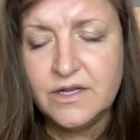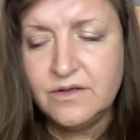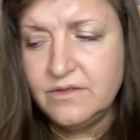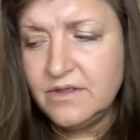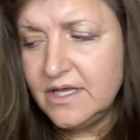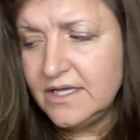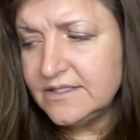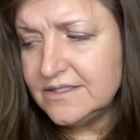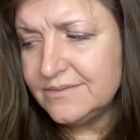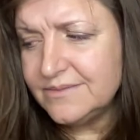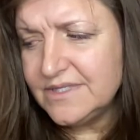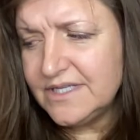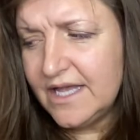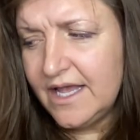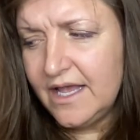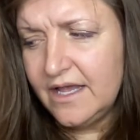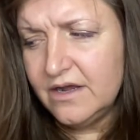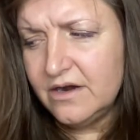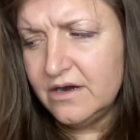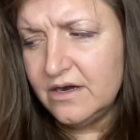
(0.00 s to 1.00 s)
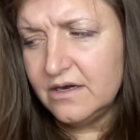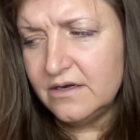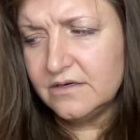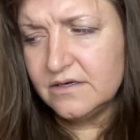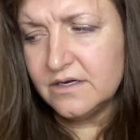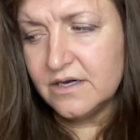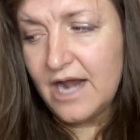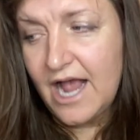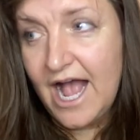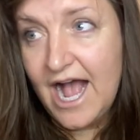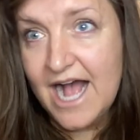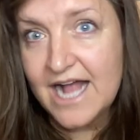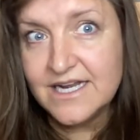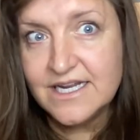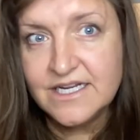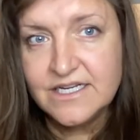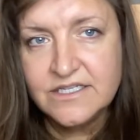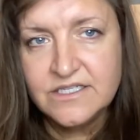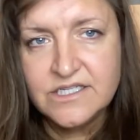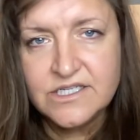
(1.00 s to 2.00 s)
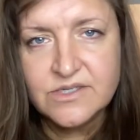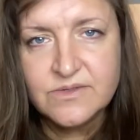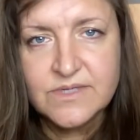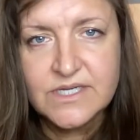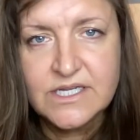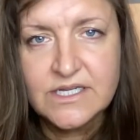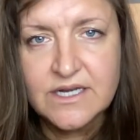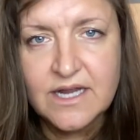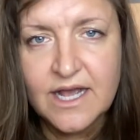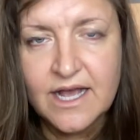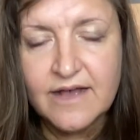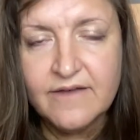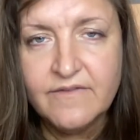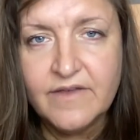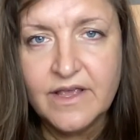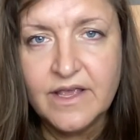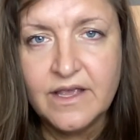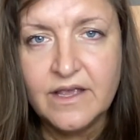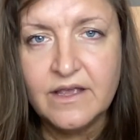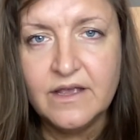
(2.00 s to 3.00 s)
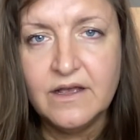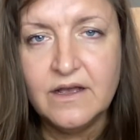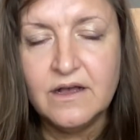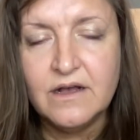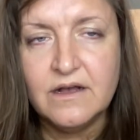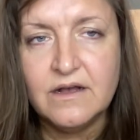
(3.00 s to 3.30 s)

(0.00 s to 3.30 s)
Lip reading: things I'm saying, or adding to it, having